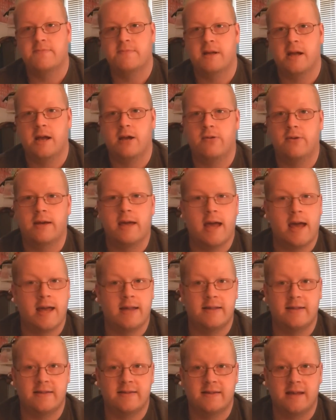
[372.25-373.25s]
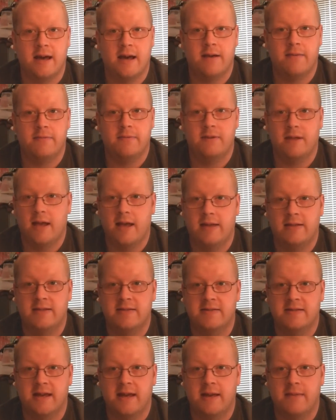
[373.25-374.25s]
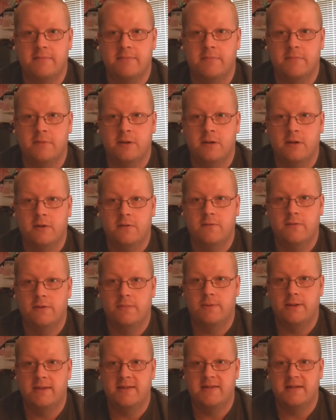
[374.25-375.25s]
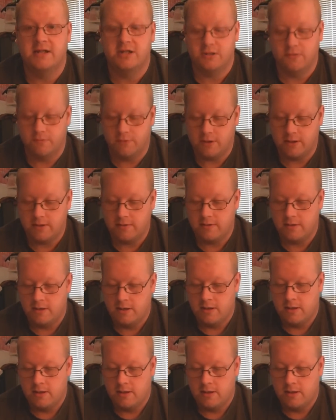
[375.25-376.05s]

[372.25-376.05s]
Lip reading: but I already had this game for the PlayStation 1,